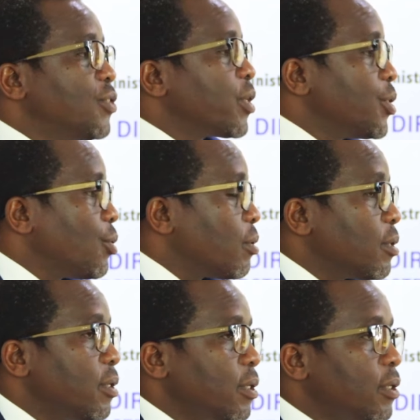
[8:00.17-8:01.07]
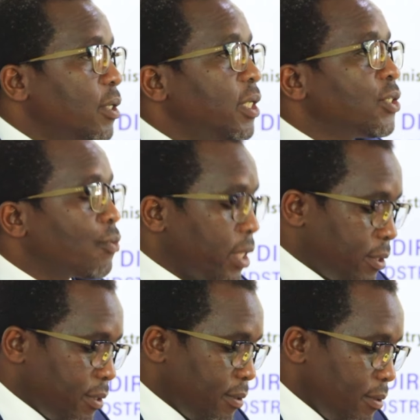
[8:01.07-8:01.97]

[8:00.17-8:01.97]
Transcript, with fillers: of this region is great.